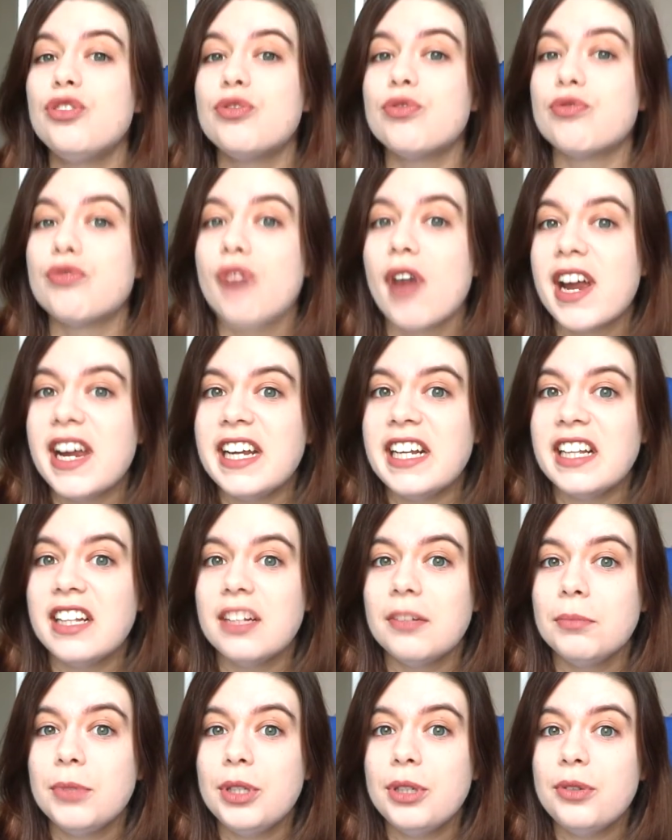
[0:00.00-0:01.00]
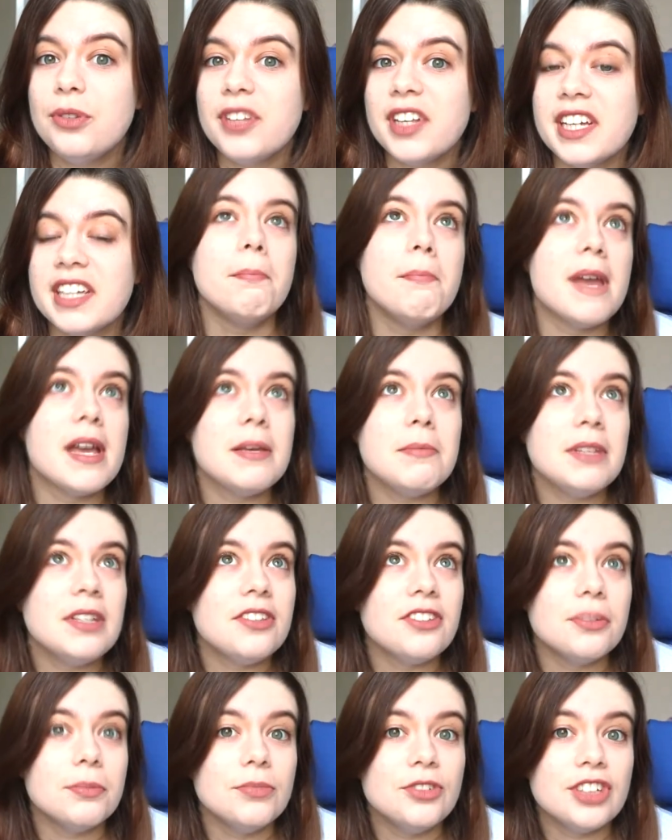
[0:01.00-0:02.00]
trailer music, maybe
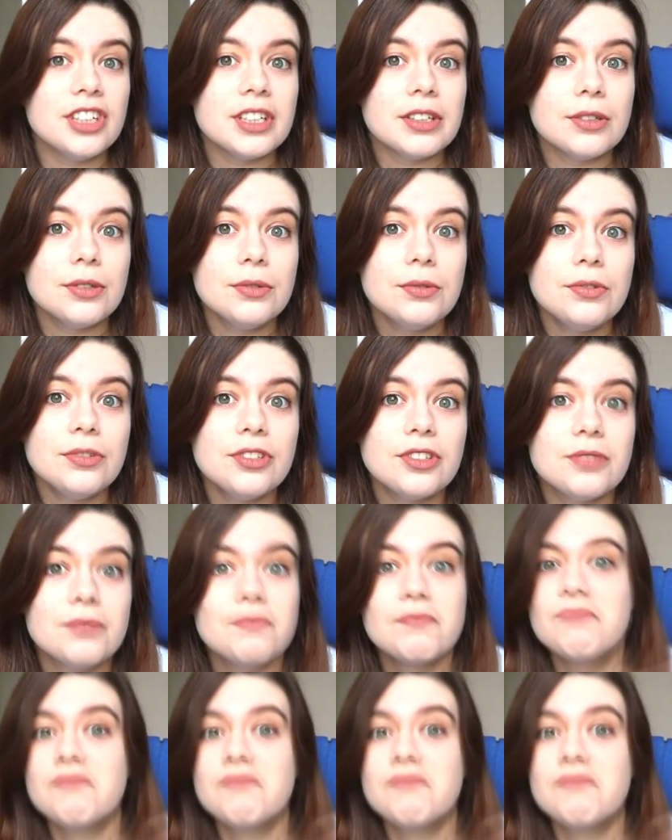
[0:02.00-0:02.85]
some jingles,